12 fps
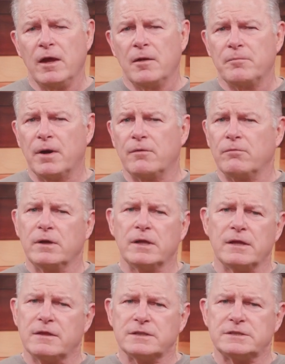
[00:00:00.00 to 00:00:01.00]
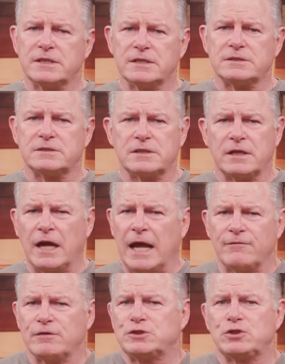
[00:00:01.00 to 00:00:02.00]
But really, this is kind
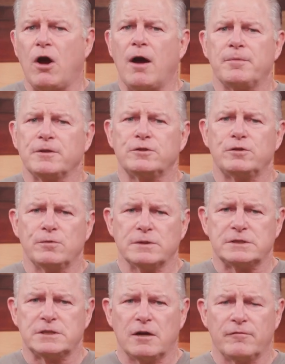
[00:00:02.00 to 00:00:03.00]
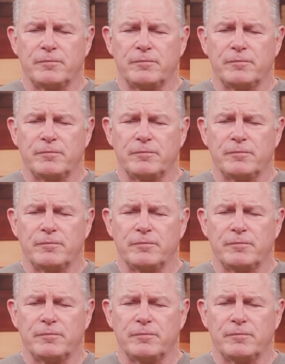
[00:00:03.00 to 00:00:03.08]
of a job unto itself,